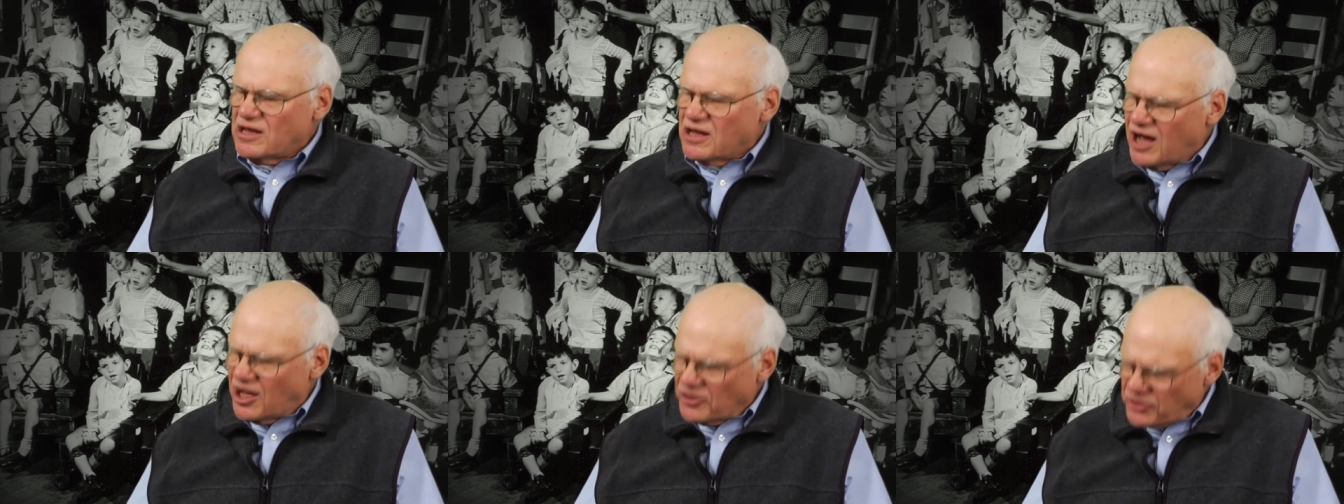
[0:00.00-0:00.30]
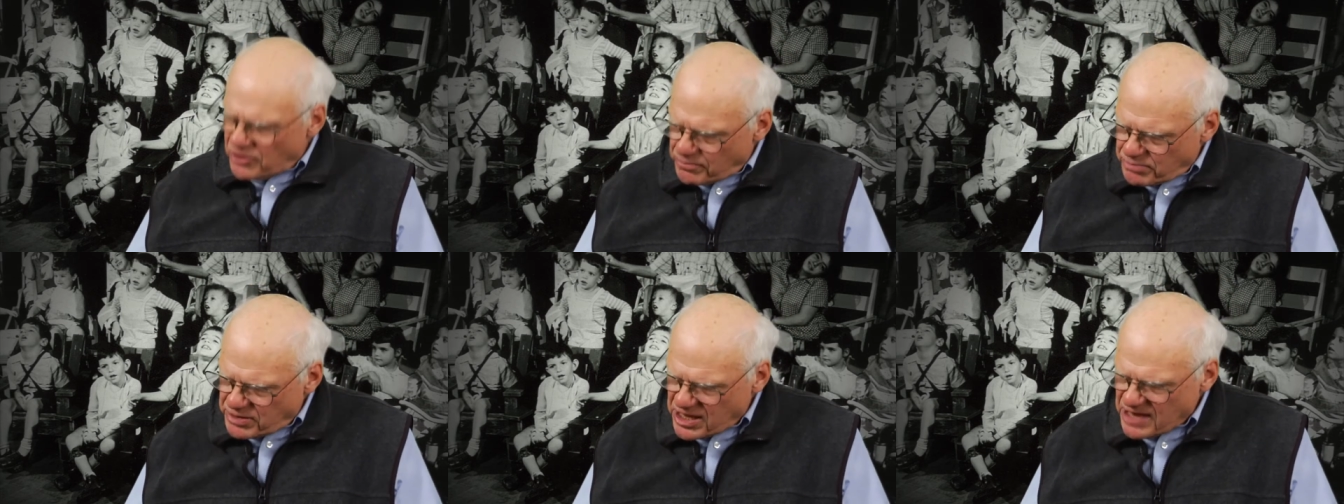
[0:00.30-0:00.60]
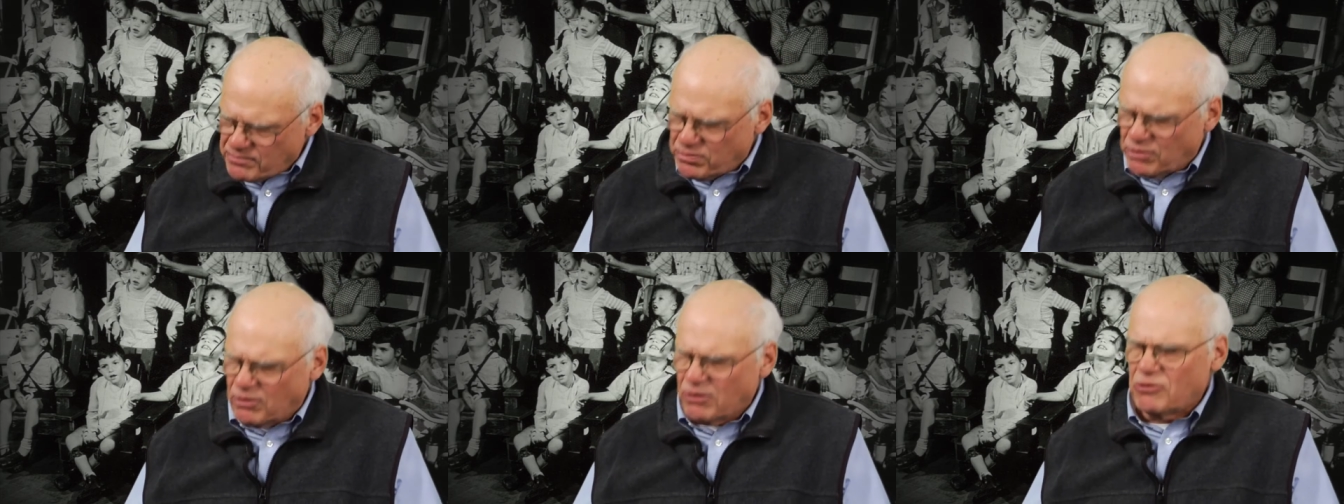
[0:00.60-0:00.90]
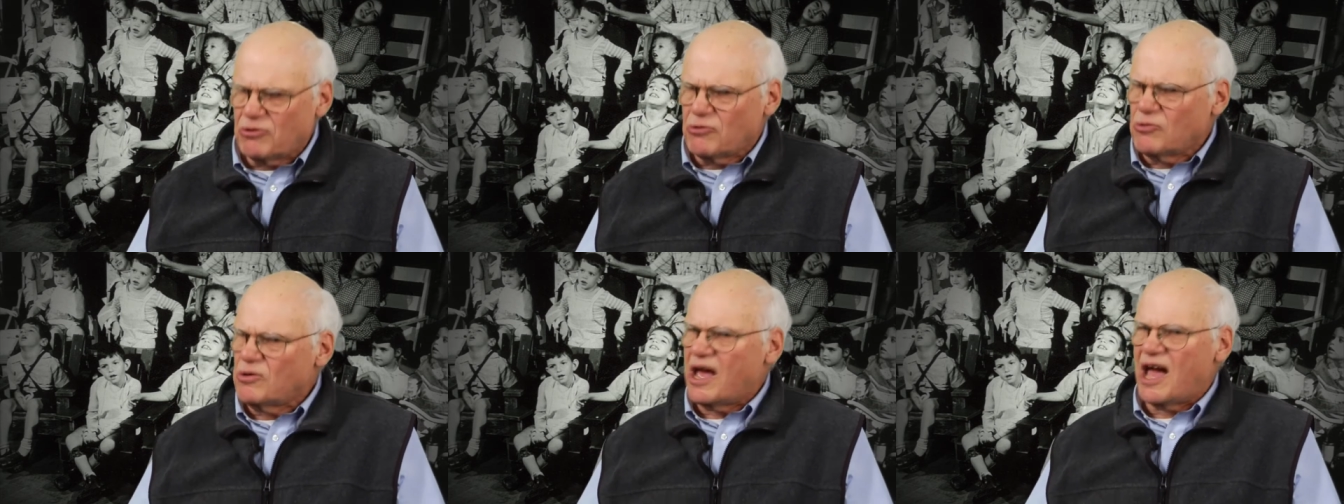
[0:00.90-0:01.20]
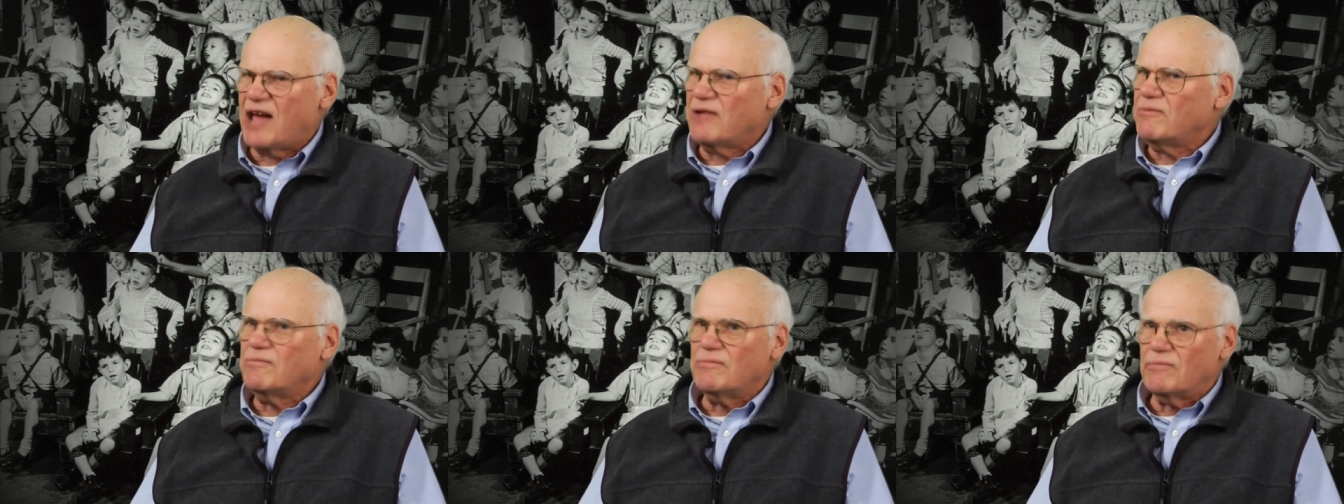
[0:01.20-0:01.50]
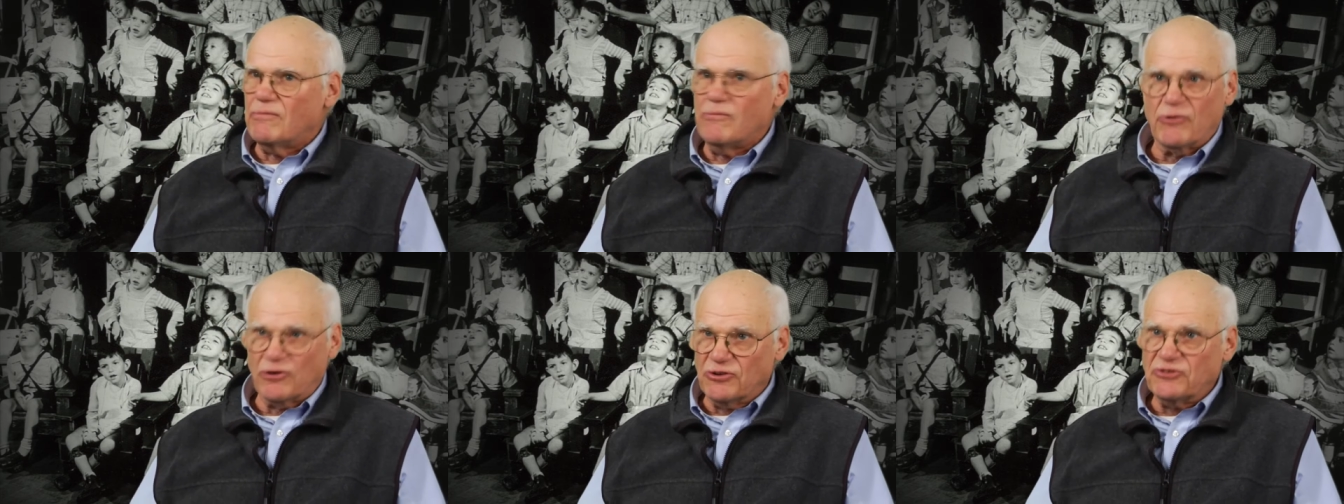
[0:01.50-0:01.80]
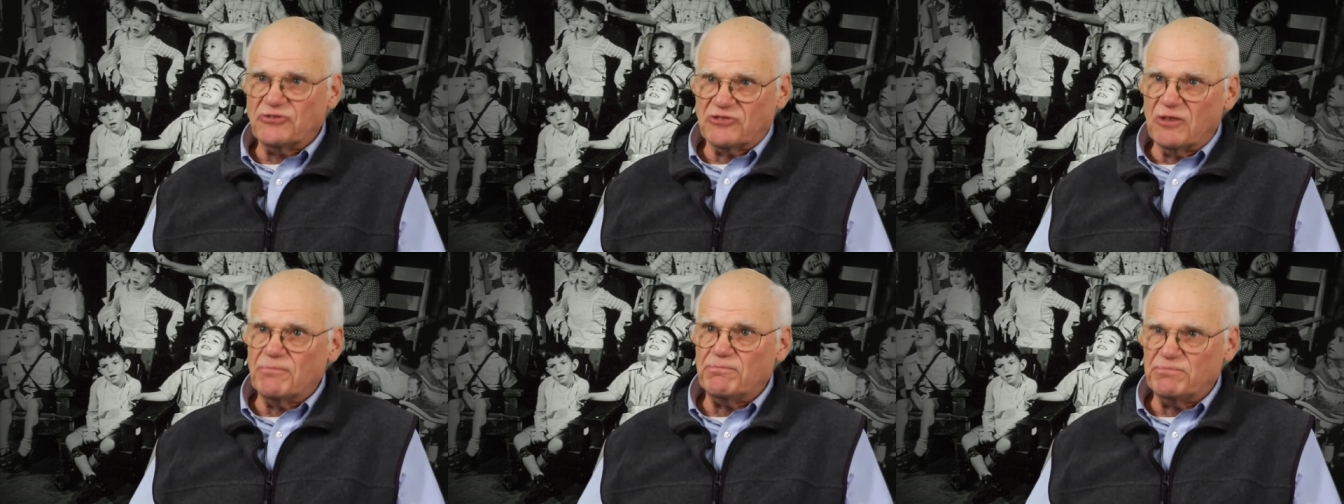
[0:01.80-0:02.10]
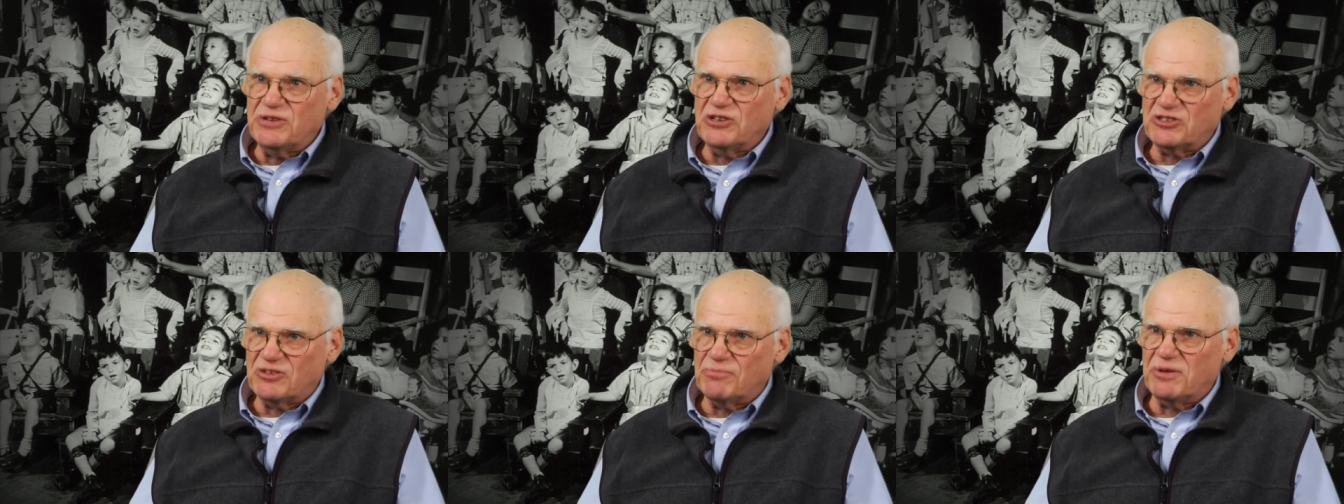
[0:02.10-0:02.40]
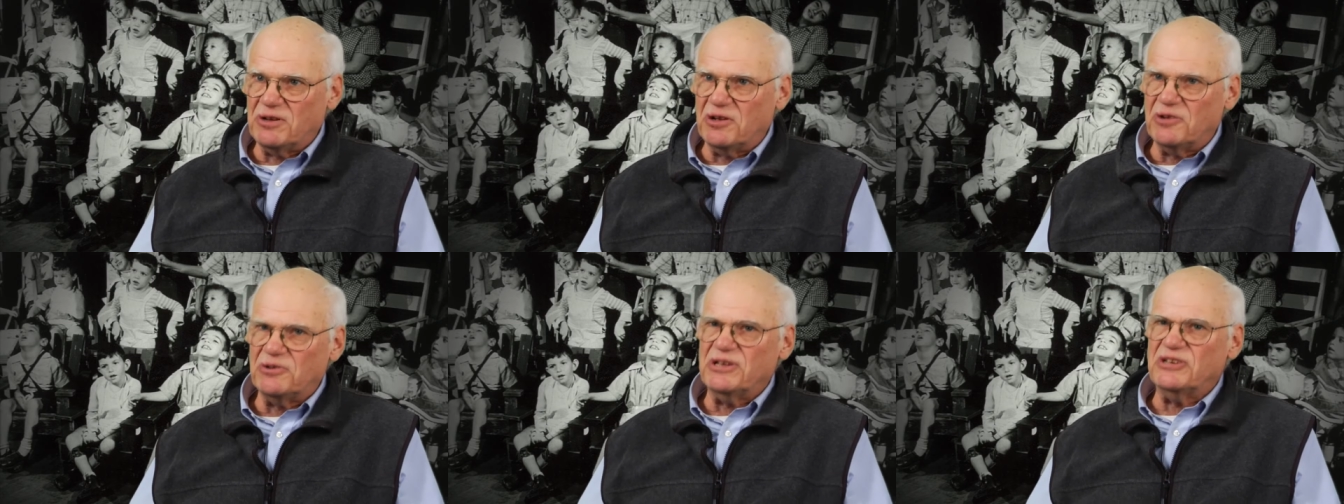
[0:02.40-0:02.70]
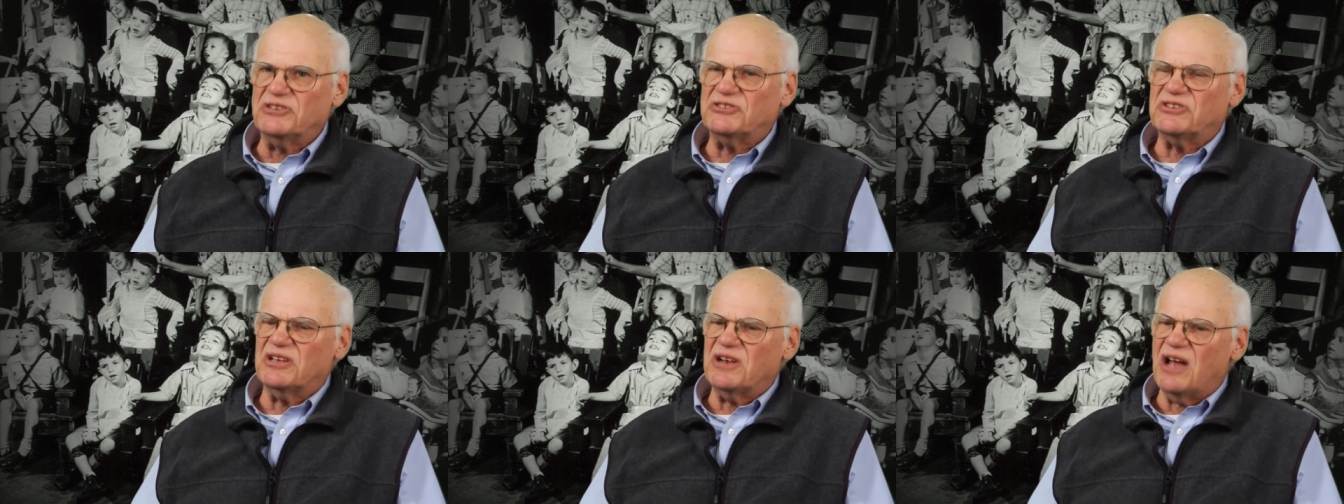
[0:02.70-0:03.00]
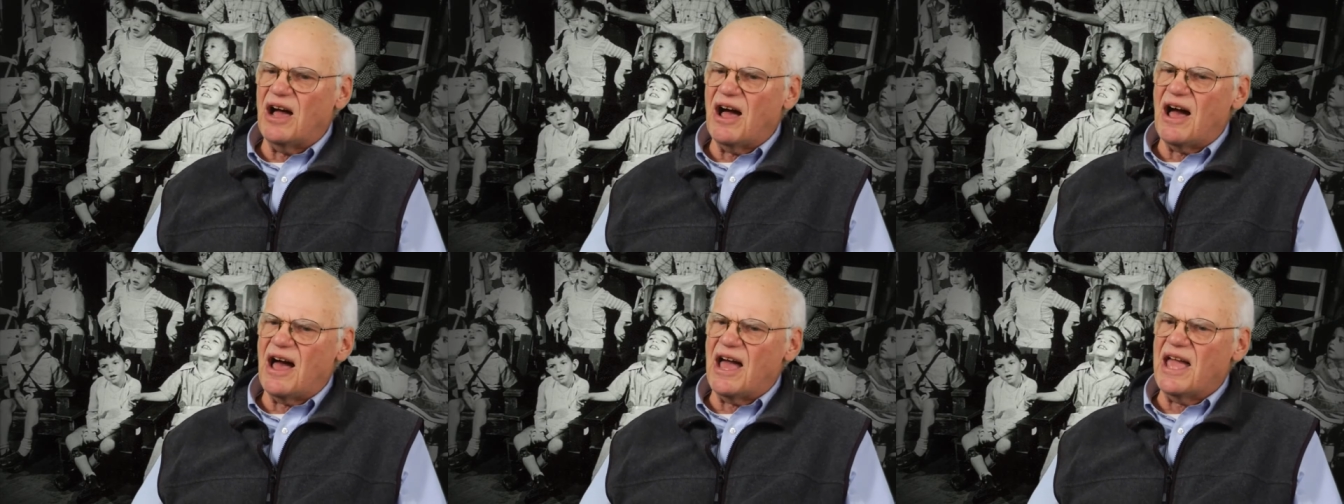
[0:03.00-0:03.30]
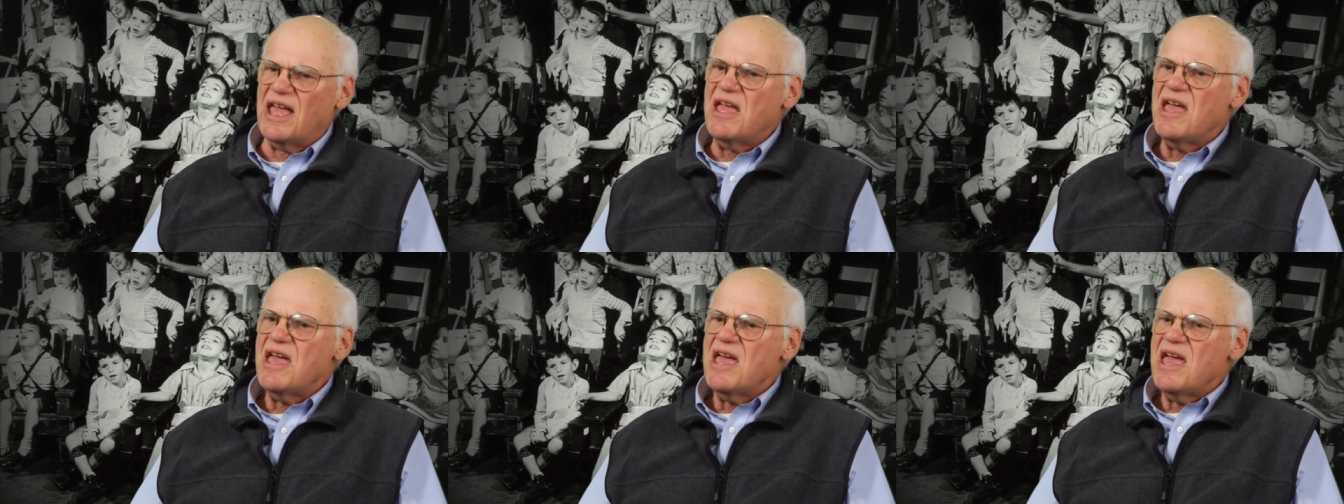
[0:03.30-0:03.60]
other people who had worse disabilities than I.